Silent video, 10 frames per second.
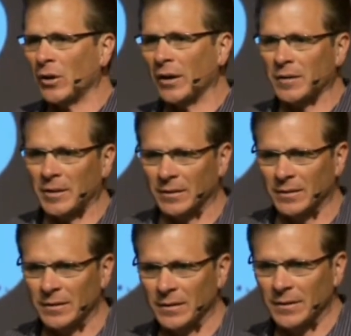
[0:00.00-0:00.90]
argument.
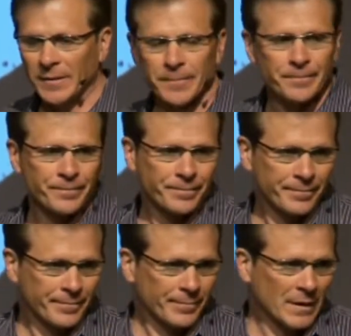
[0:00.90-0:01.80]

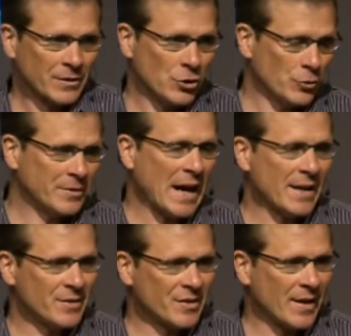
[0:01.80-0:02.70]
Hume
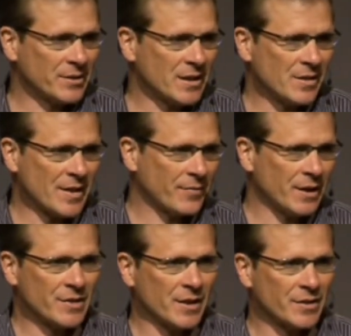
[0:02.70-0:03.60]
died in
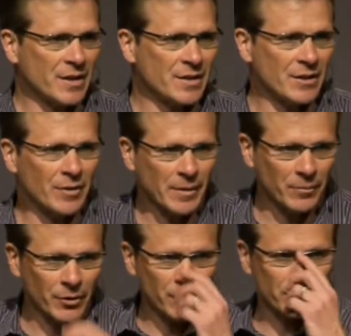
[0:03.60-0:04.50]
1776. Easy to
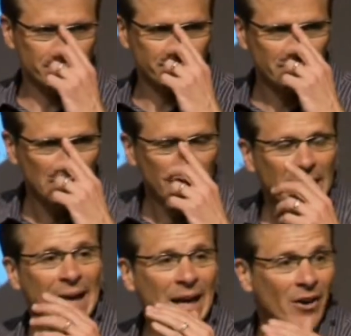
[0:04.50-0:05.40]
remember Hume.
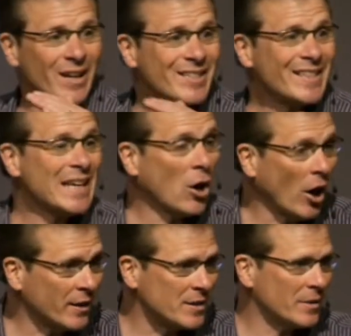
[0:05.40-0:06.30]
Here is the
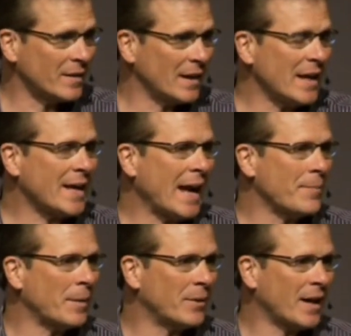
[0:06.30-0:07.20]
argument that he
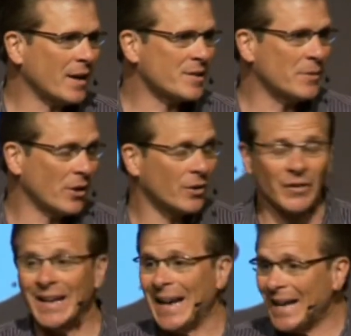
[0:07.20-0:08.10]
came up against
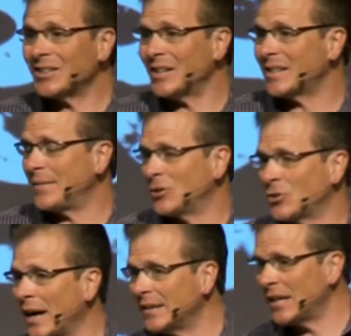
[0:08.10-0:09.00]
miracles, and Hitchens even
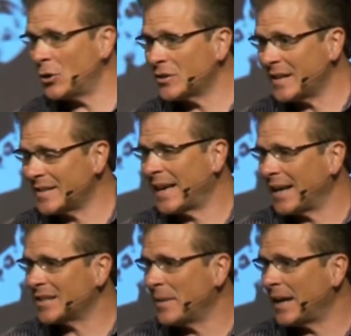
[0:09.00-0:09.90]
tried to use this
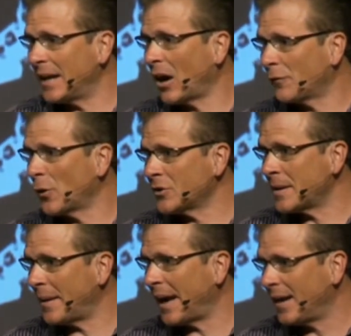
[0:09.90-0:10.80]
against me in our first
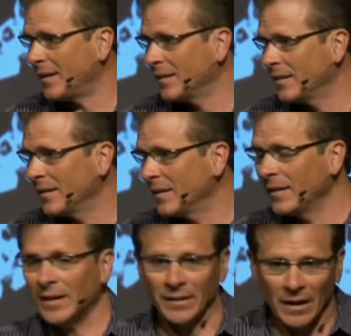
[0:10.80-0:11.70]
debate.
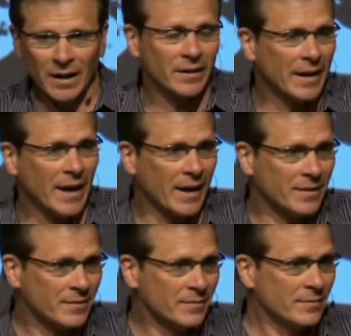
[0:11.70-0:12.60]
And luckily I
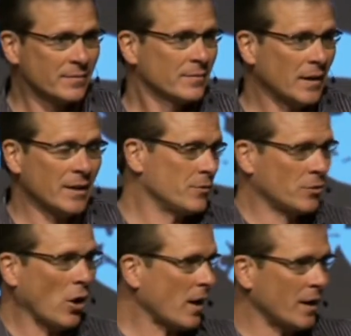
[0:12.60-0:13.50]

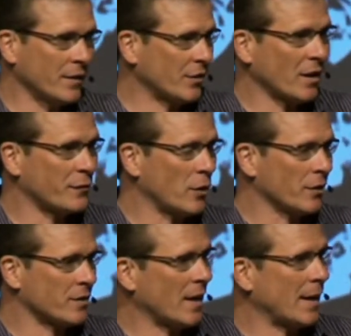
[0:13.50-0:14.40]
talk on this stuff all
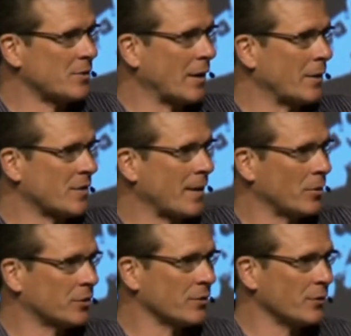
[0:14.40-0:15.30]
the time, so I was able to